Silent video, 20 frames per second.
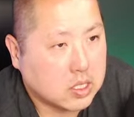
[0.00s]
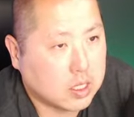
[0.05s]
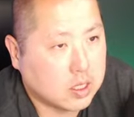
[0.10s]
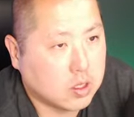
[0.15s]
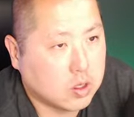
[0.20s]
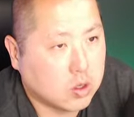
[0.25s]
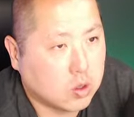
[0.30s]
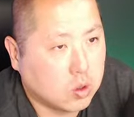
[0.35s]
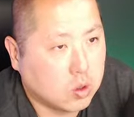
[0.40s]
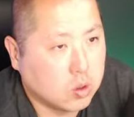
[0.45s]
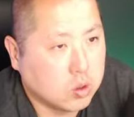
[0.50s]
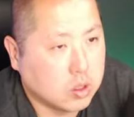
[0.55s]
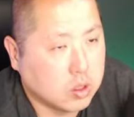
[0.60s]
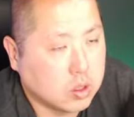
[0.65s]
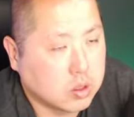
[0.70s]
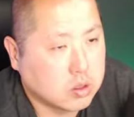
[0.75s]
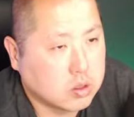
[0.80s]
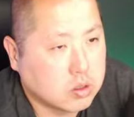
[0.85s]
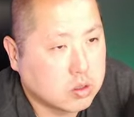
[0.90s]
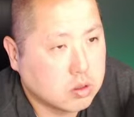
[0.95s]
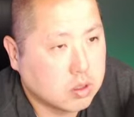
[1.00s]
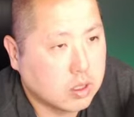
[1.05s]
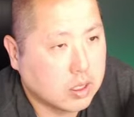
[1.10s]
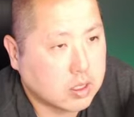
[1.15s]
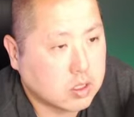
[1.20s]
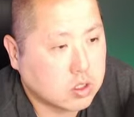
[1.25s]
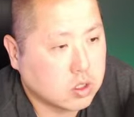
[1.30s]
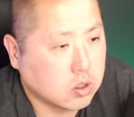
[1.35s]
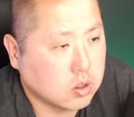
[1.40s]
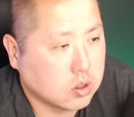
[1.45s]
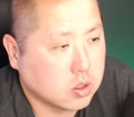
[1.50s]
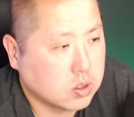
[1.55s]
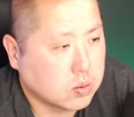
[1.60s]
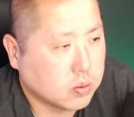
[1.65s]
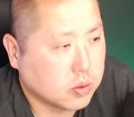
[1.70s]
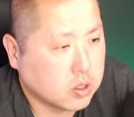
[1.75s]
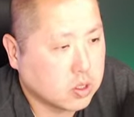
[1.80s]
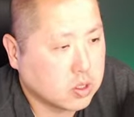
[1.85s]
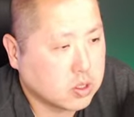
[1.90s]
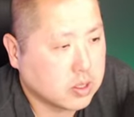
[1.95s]
their holders actually looks
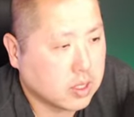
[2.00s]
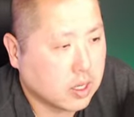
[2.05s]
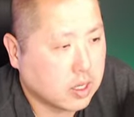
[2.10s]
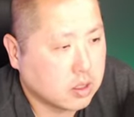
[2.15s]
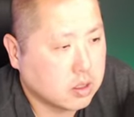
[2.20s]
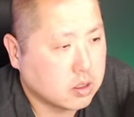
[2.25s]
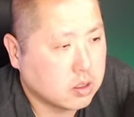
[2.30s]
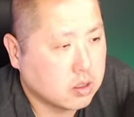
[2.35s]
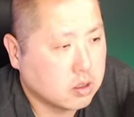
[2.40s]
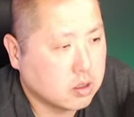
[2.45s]
pretty solid.